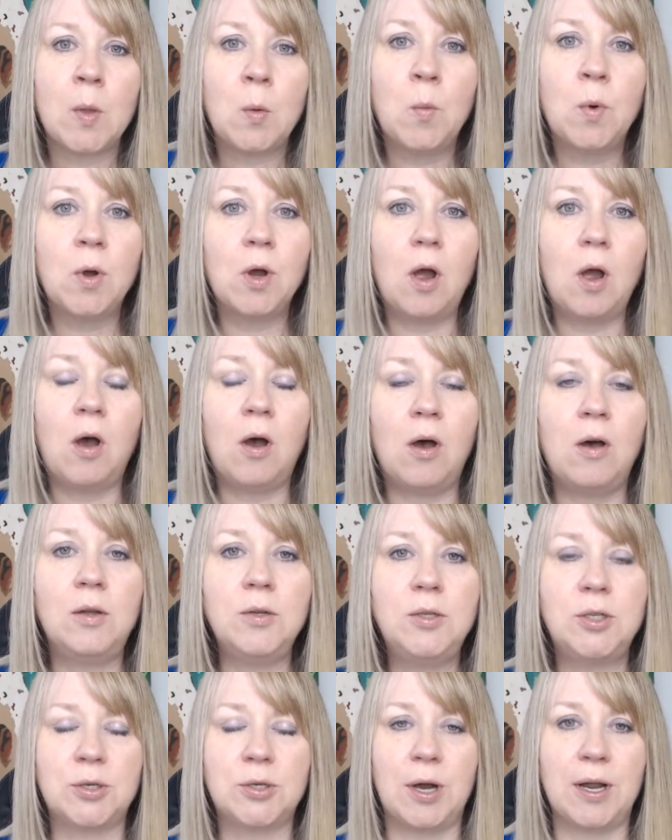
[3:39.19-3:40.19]
we're
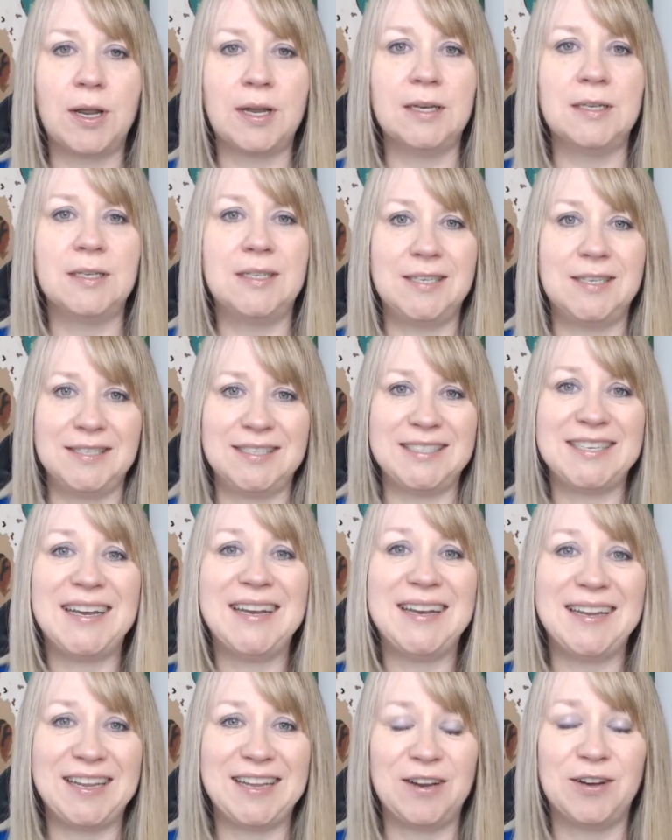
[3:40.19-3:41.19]
all trying to
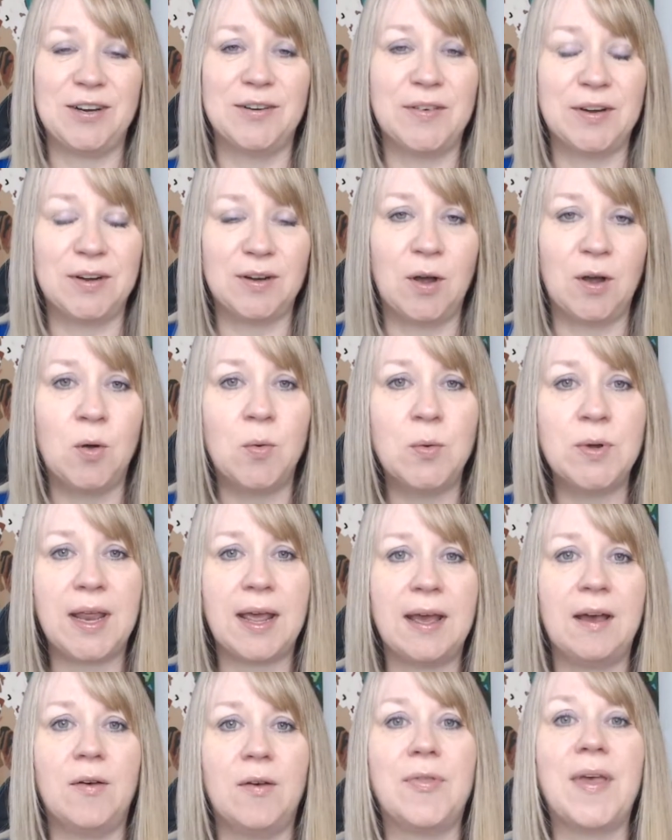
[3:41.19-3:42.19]
take care of our own
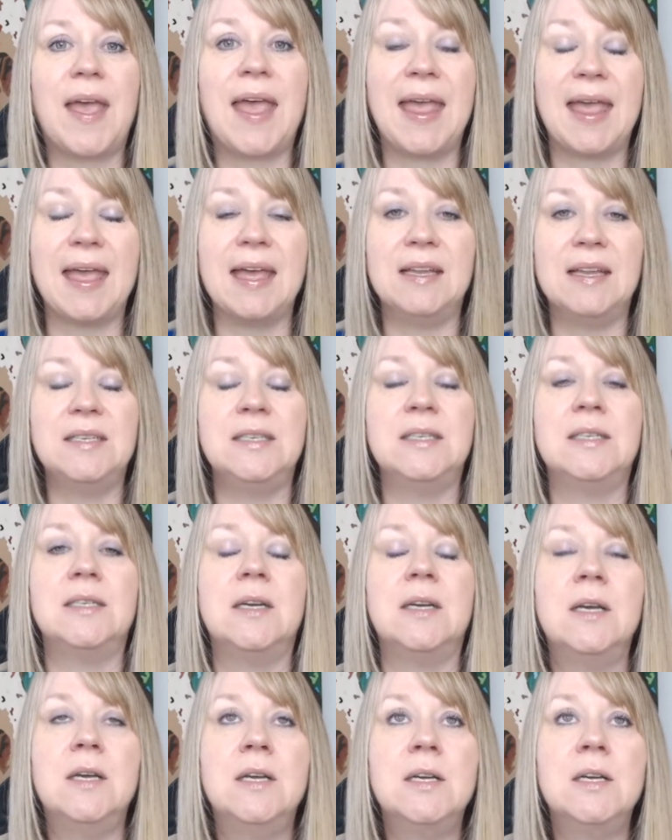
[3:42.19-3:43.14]
health and